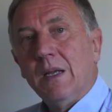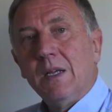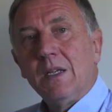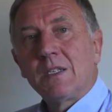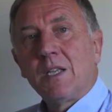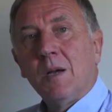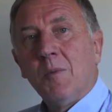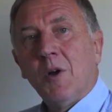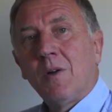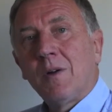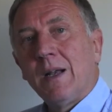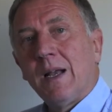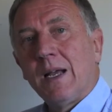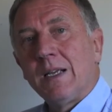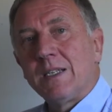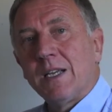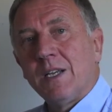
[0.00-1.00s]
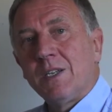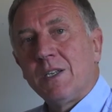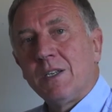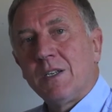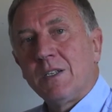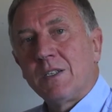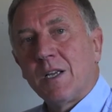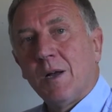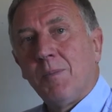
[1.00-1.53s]
Some
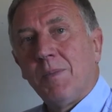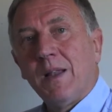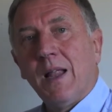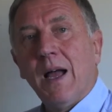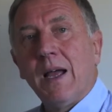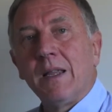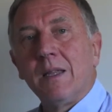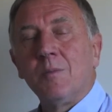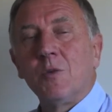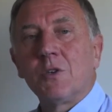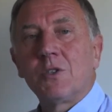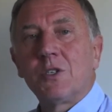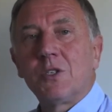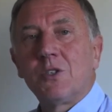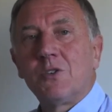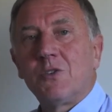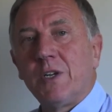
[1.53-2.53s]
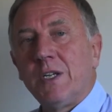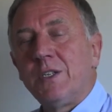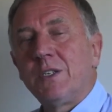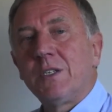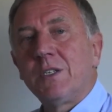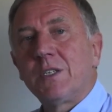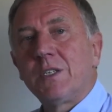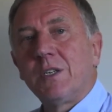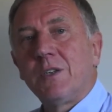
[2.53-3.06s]
organisations apply the most
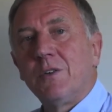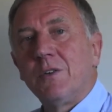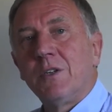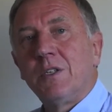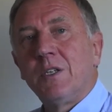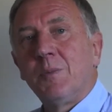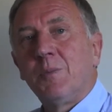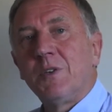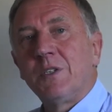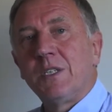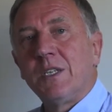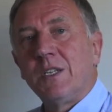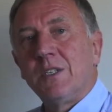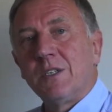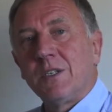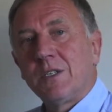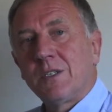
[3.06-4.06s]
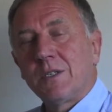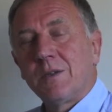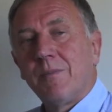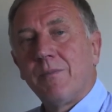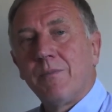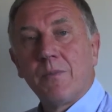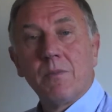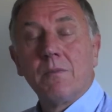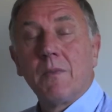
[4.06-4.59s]
stringent security procedures
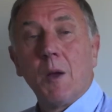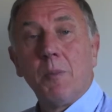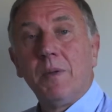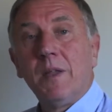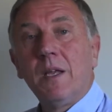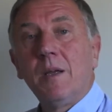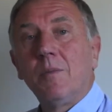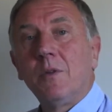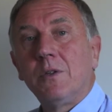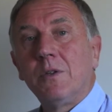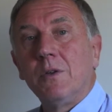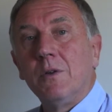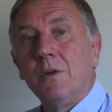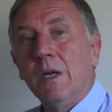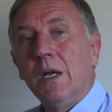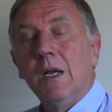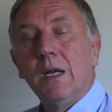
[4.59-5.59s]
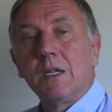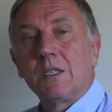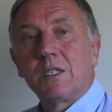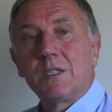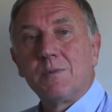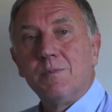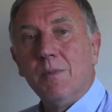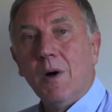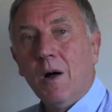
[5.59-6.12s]
applicable to a
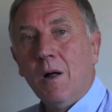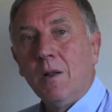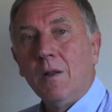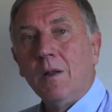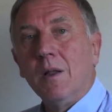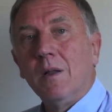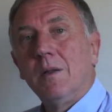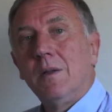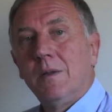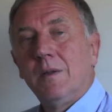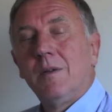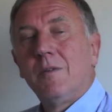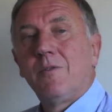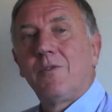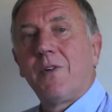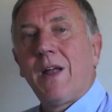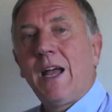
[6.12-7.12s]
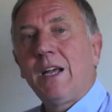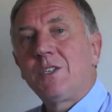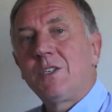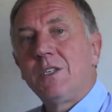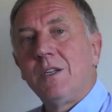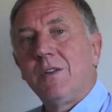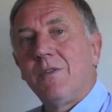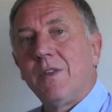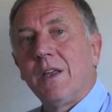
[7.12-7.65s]
small
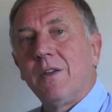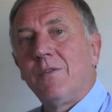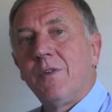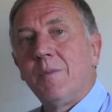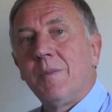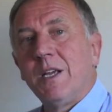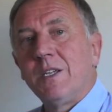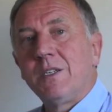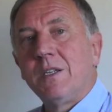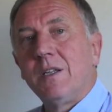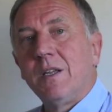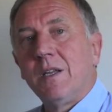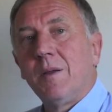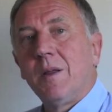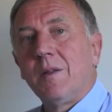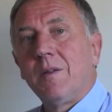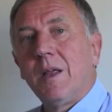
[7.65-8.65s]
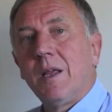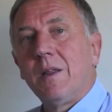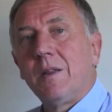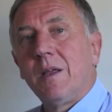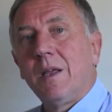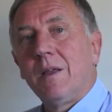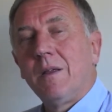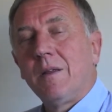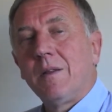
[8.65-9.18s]
fraction of the information they, they,
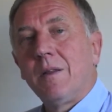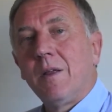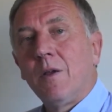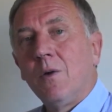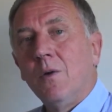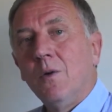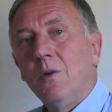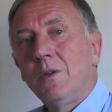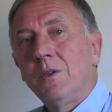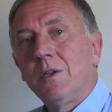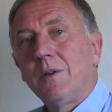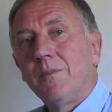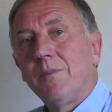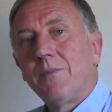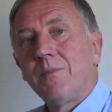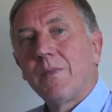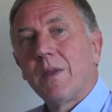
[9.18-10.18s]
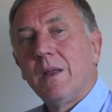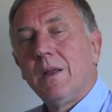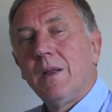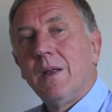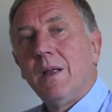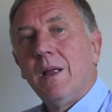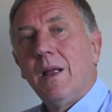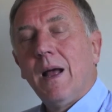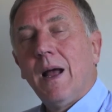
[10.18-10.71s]
they, they hold,
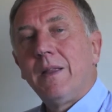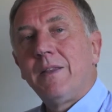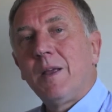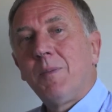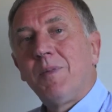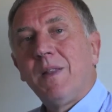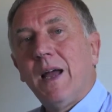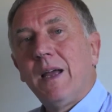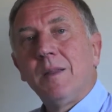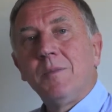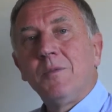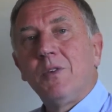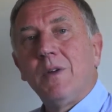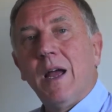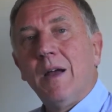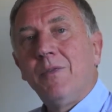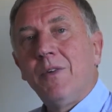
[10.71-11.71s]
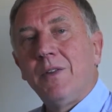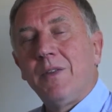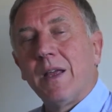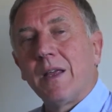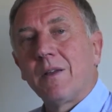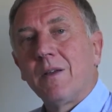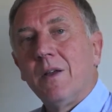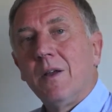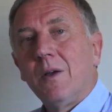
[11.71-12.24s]
and they apply them to
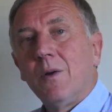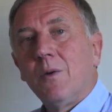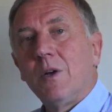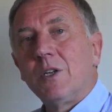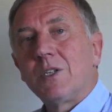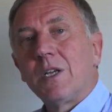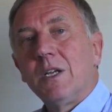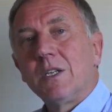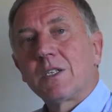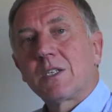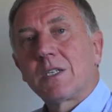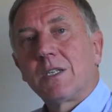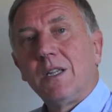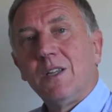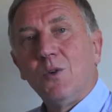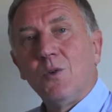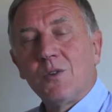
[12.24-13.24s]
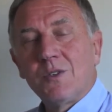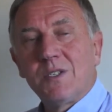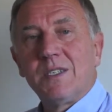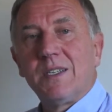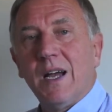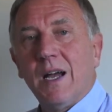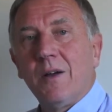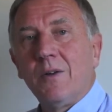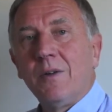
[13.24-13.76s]
everything which slows
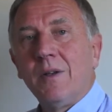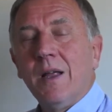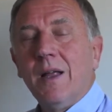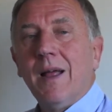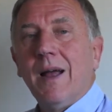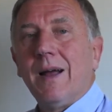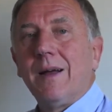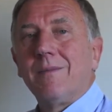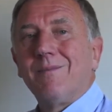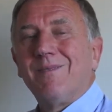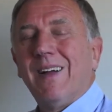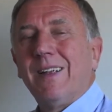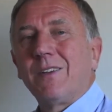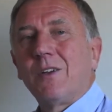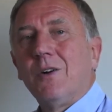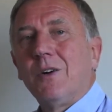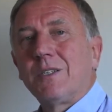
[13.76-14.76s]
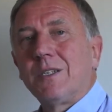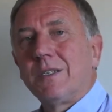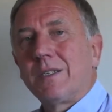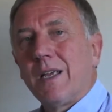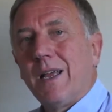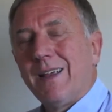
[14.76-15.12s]
down and causes